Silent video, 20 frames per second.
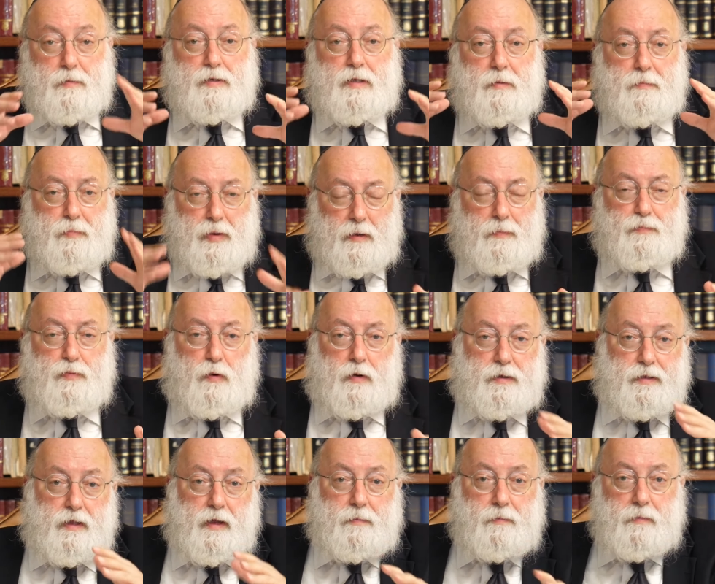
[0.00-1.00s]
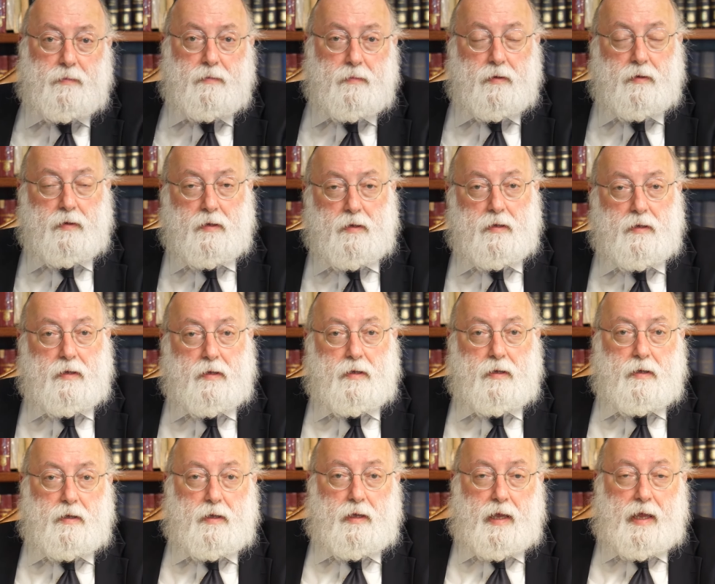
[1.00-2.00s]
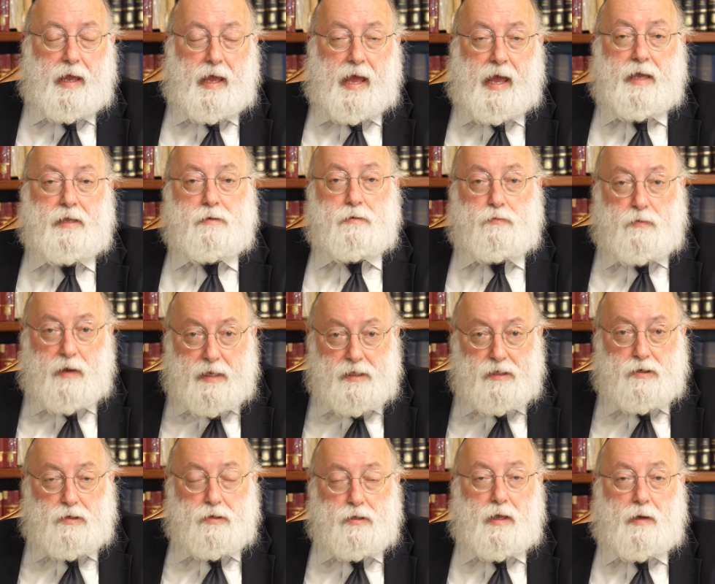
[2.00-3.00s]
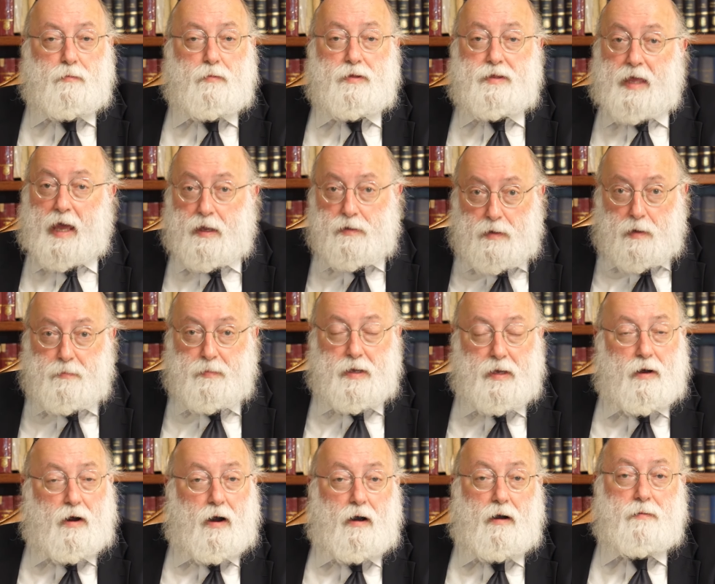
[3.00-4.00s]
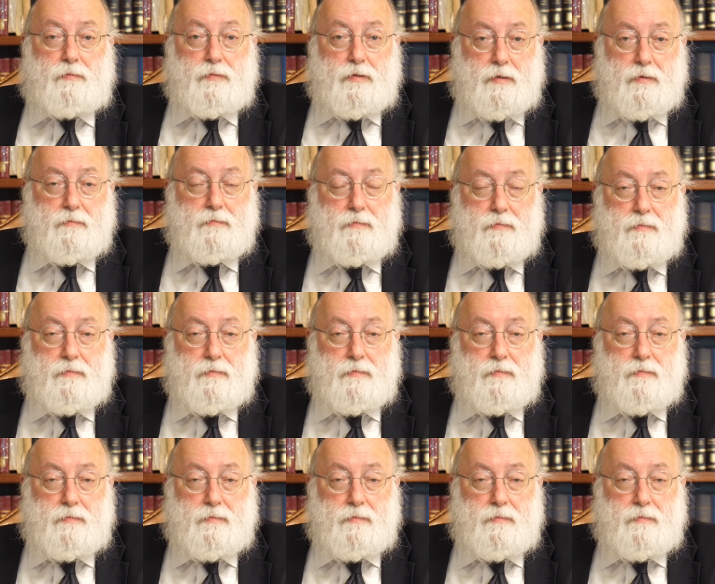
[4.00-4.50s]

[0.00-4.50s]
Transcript: able to pinpoint them and rescue them without them being harmed.